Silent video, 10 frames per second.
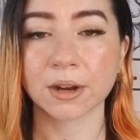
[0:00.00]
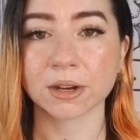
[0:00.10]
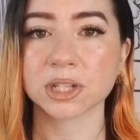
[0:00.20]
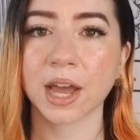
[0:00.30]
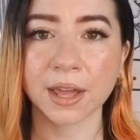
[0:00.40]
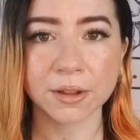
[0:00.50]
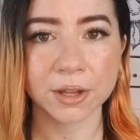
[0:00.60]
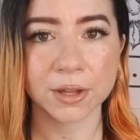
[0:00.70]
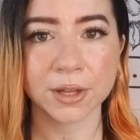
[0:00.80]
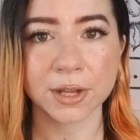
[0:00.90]
our
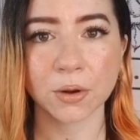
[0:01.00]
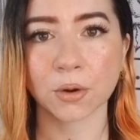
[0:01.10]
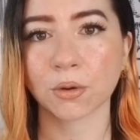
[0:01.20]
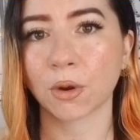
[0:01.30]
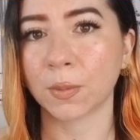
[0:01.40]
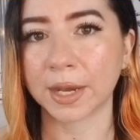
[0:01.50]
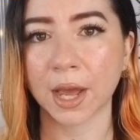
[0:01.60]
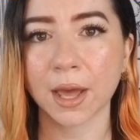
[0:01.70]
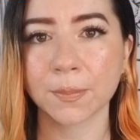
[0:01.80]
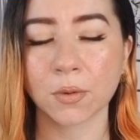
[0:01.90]
childhood or growing up,